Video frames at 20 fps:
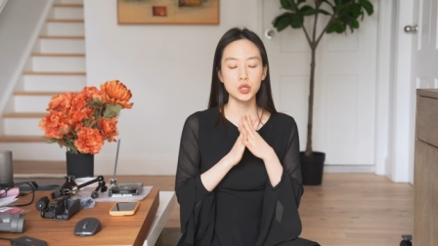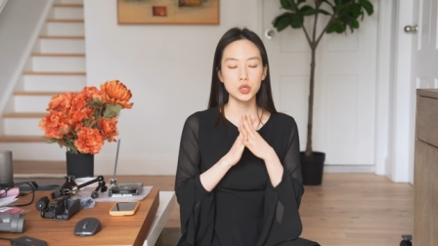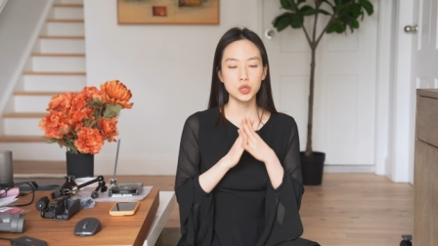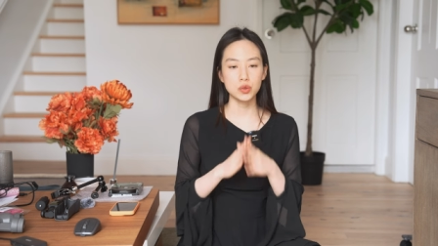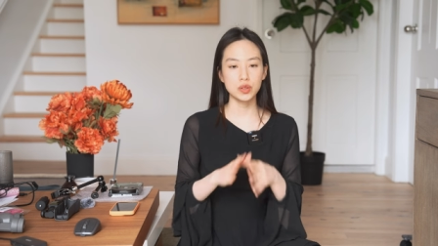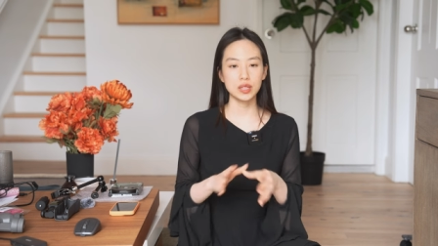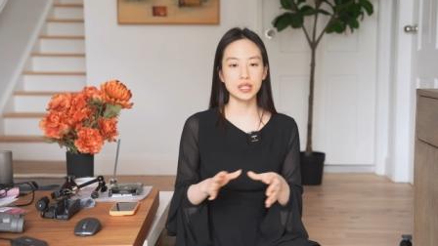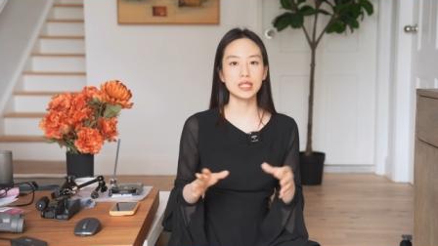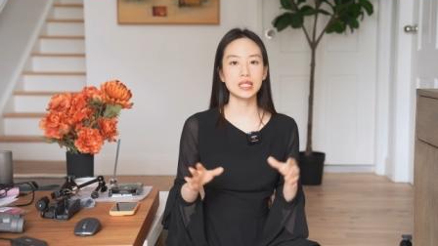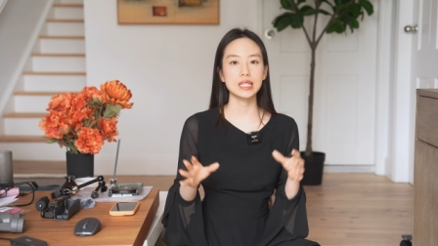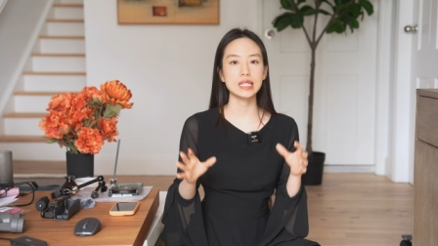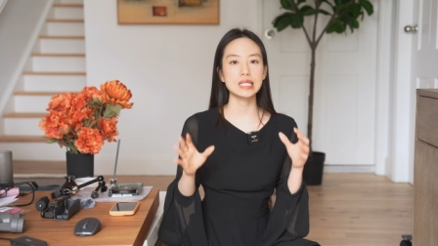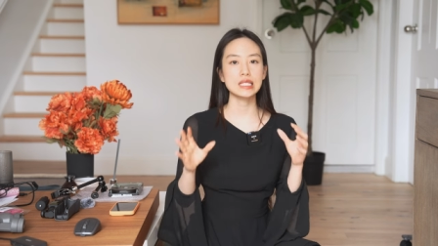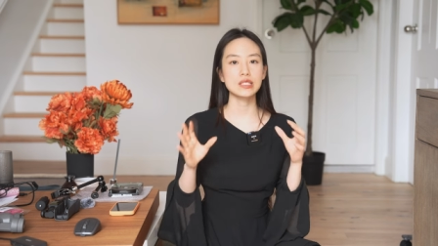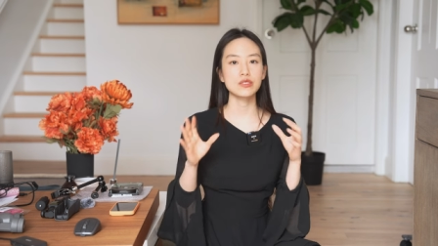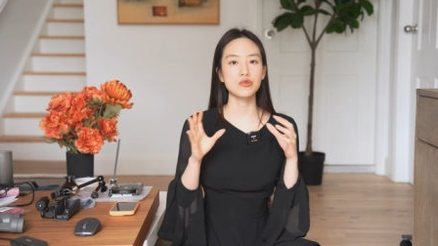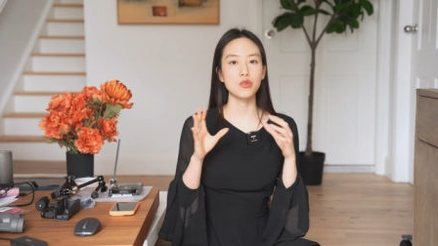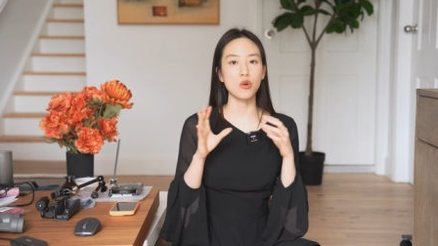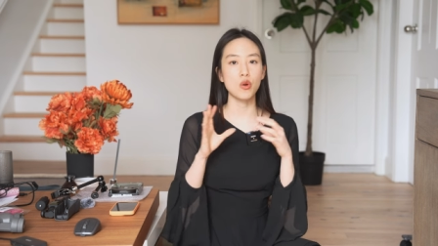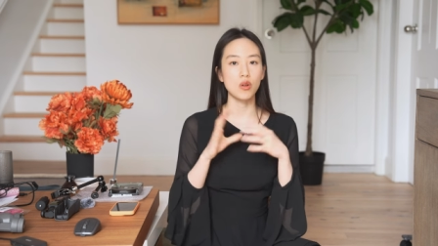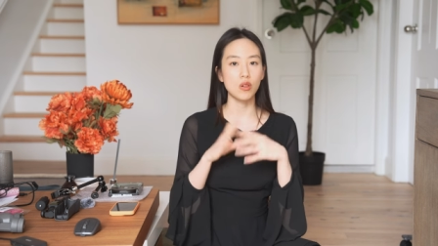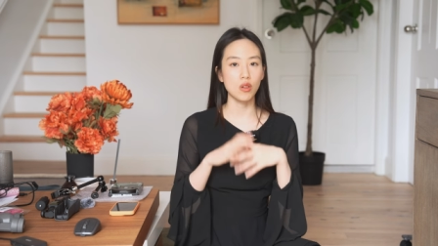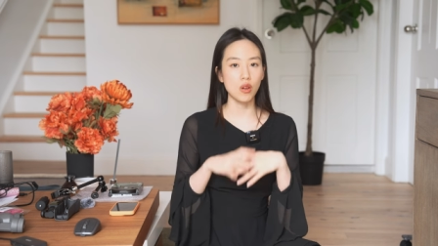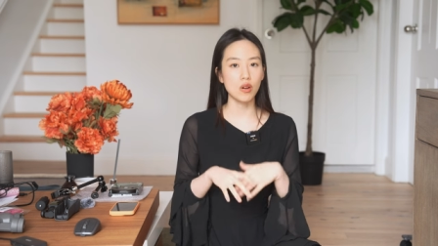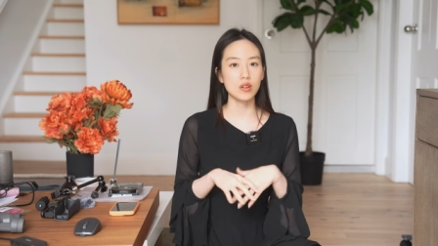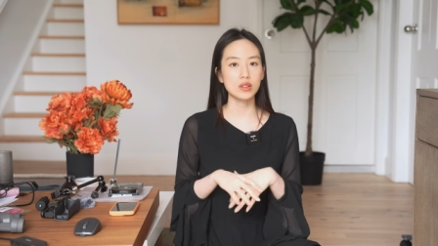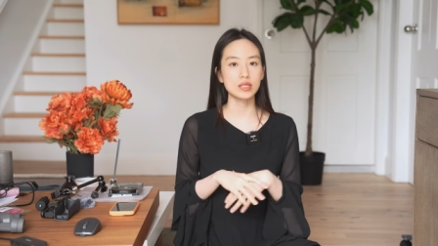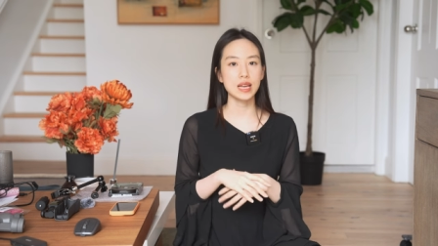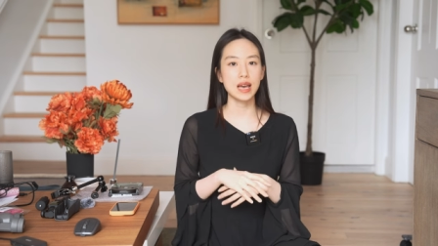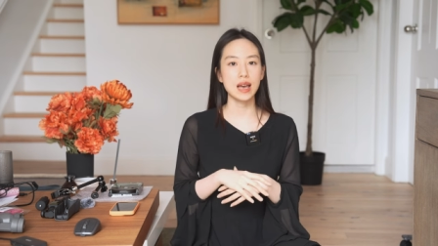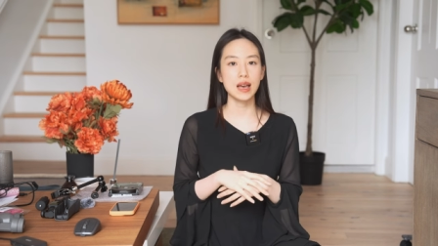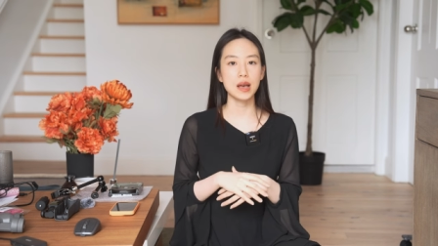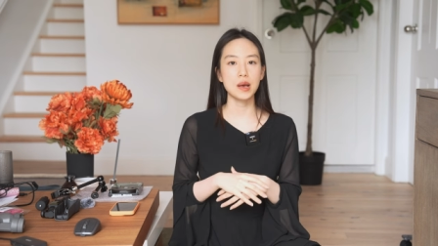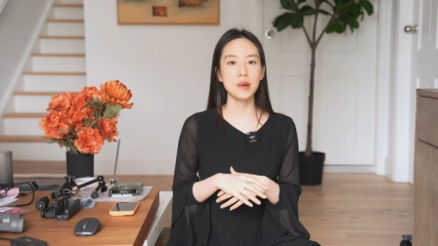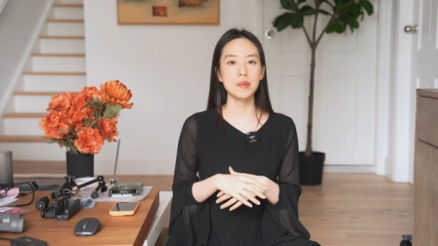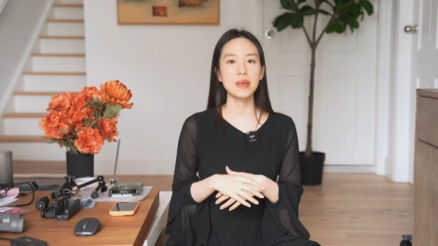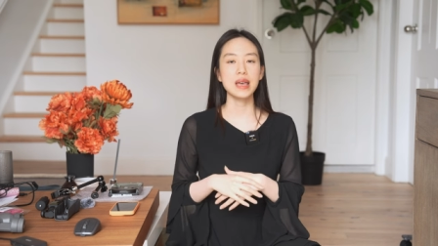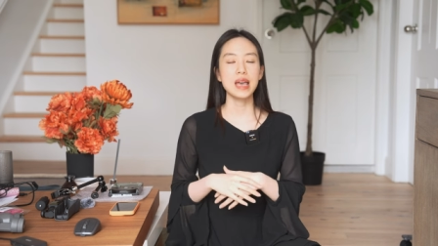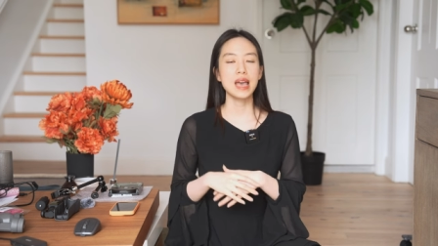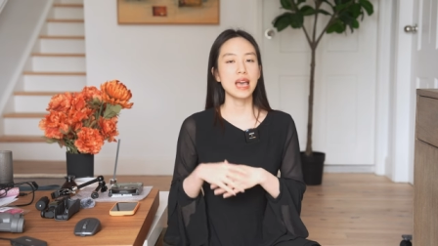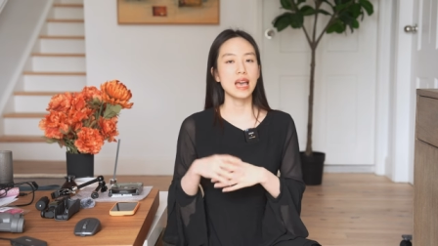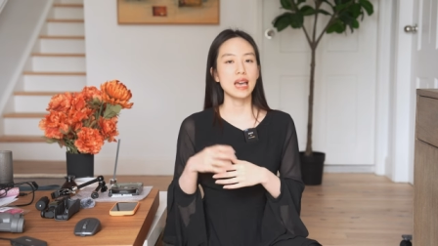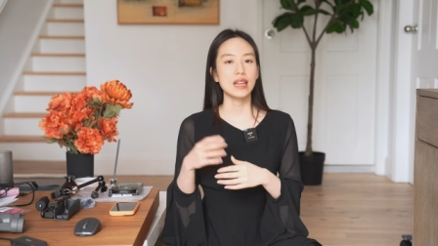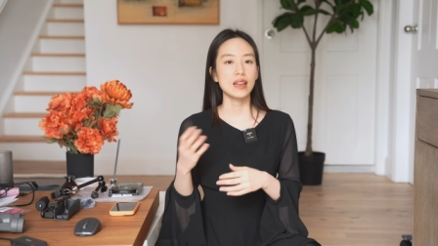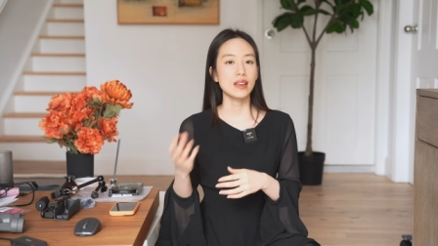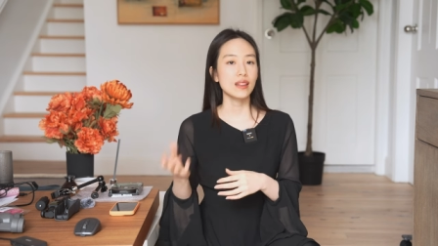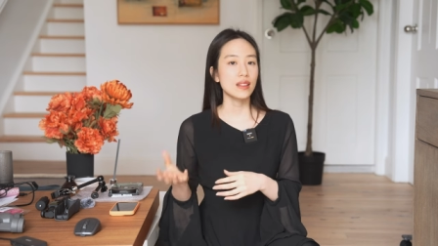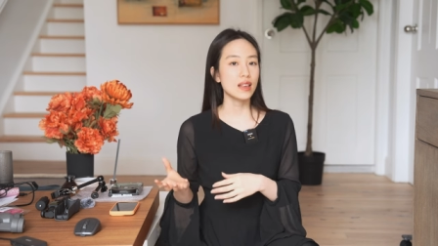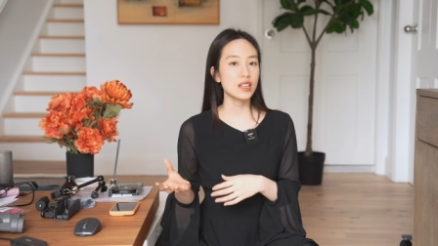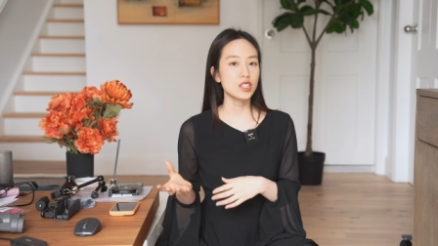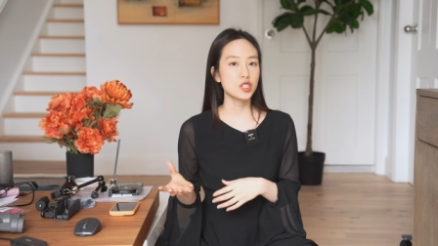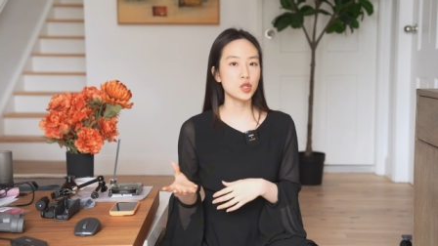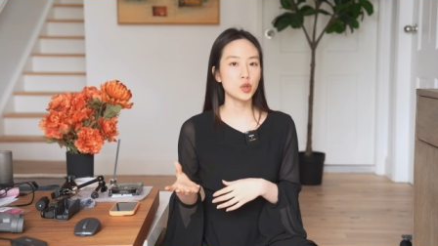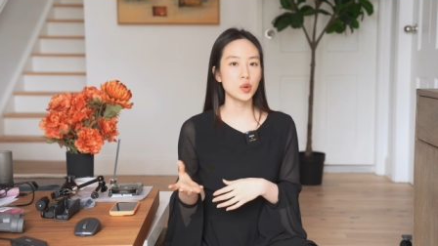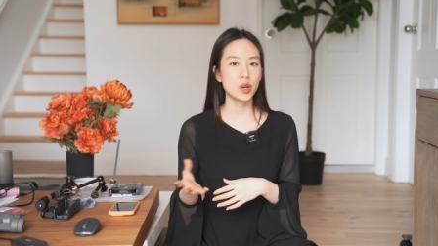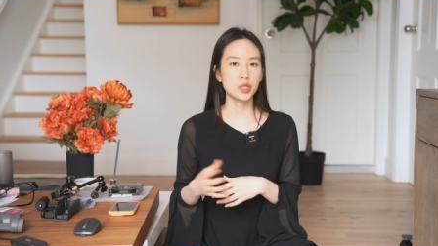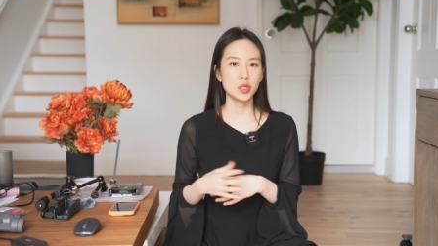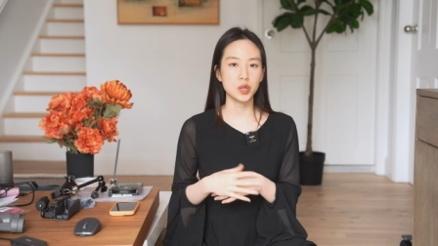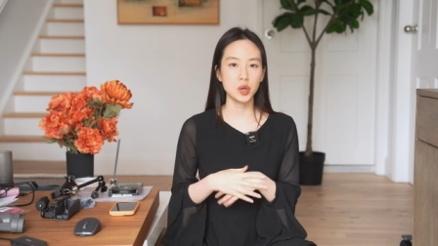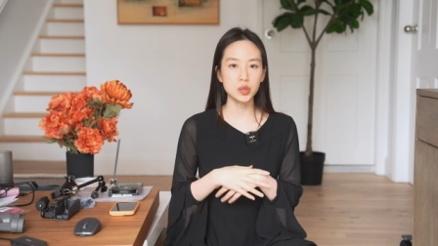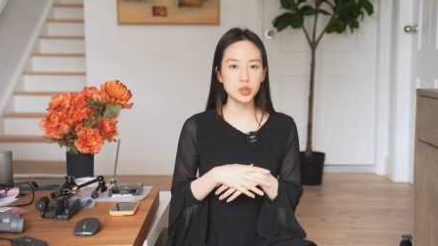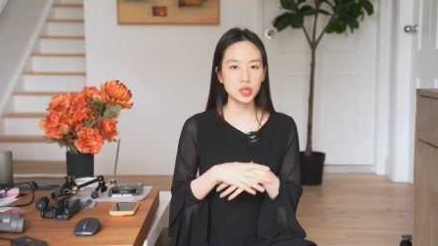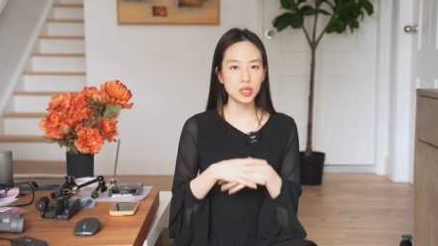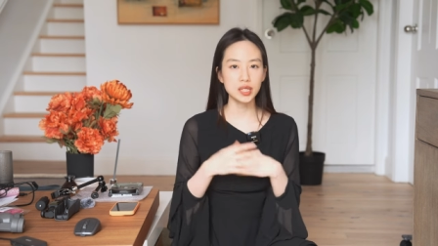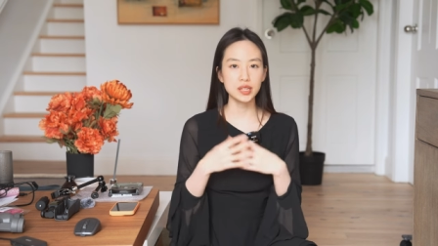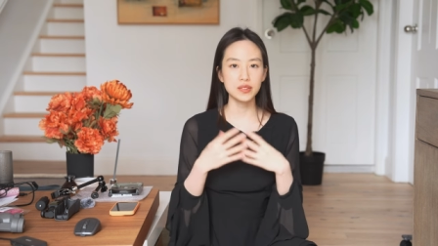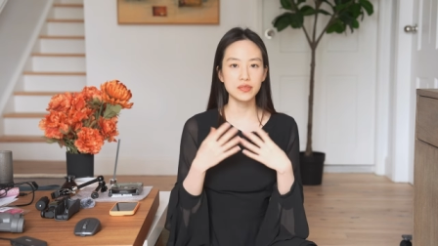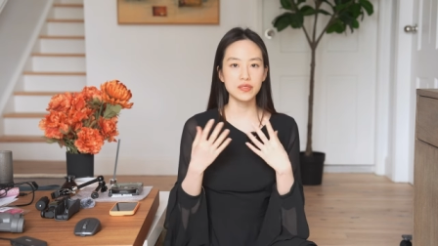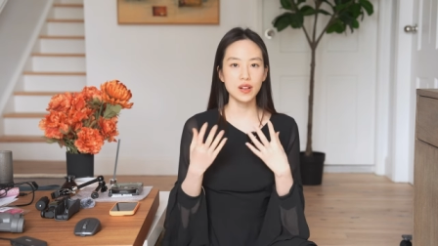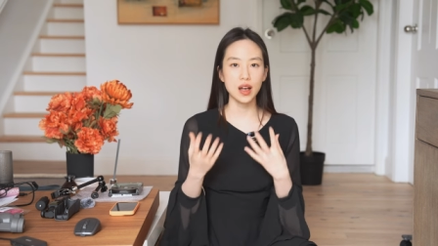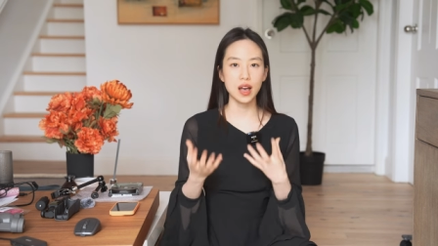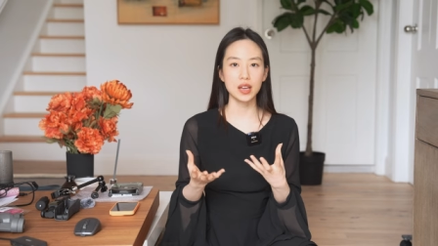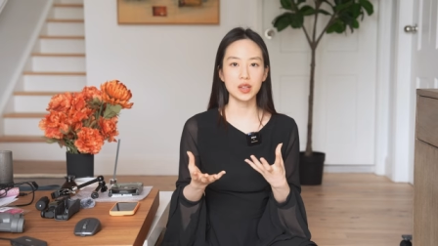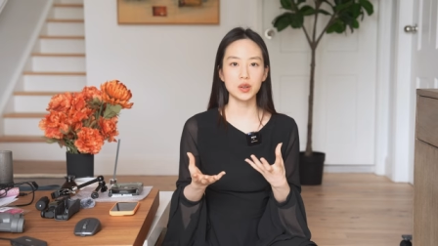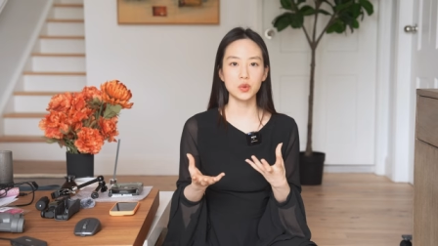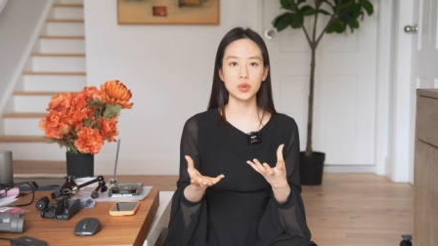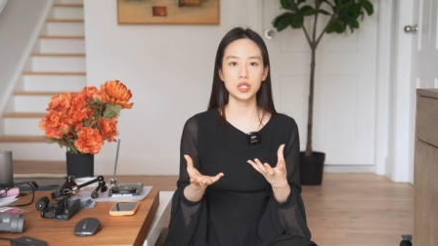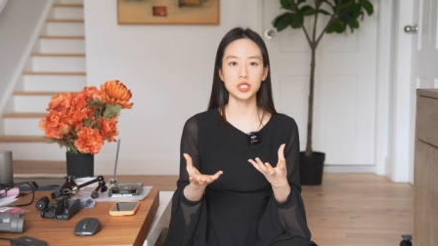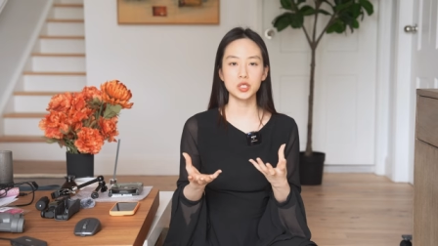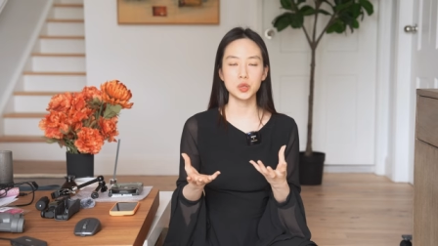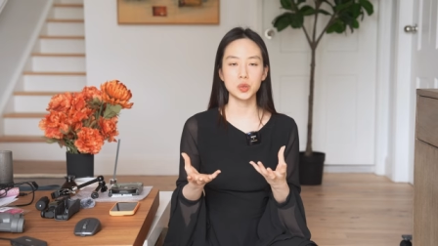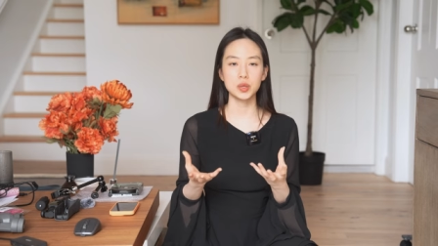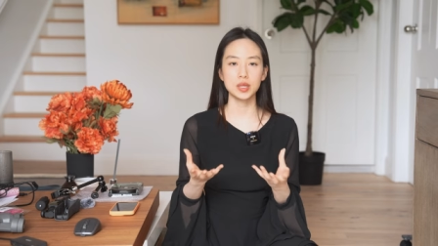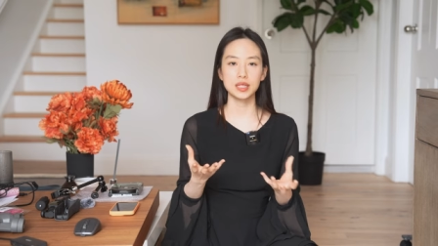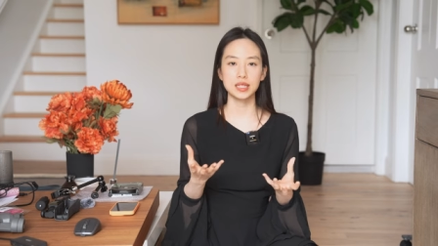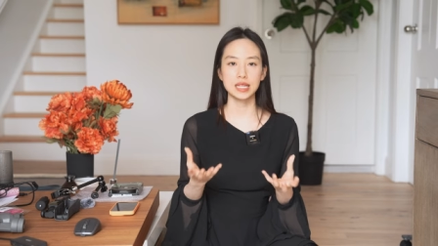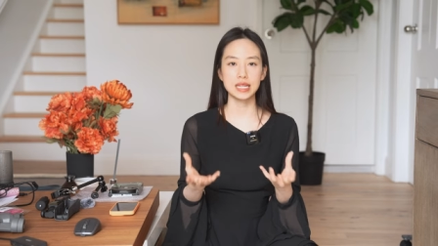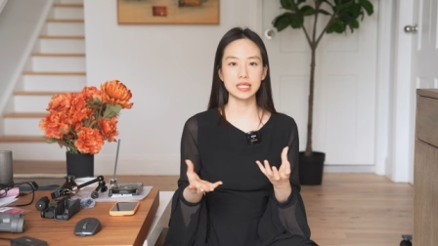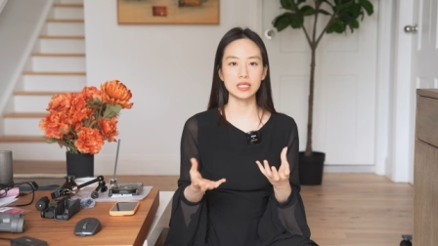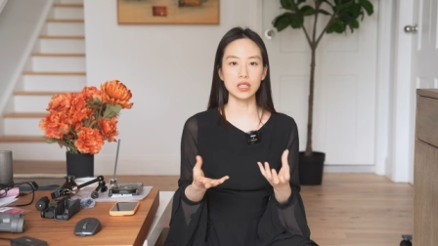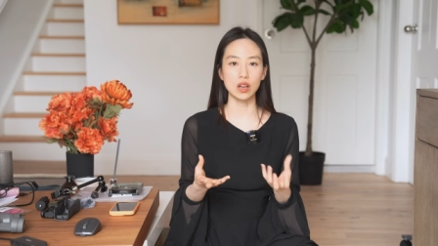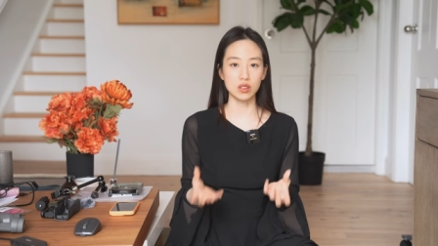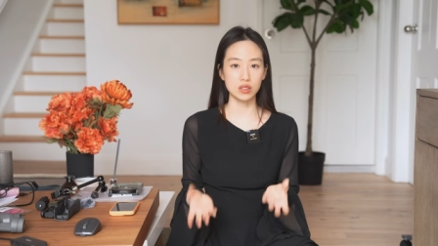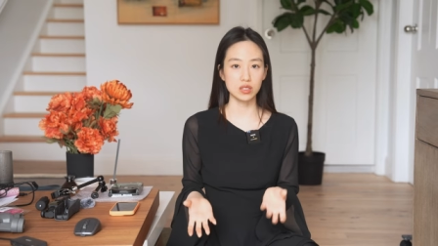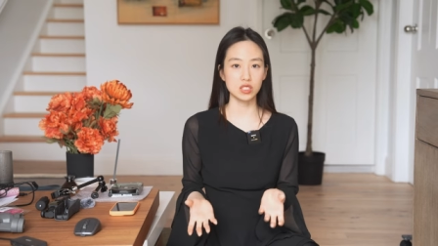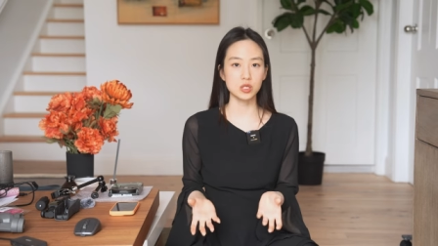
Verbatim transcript: doing this for a long time and unless you are totally fine with doing things on the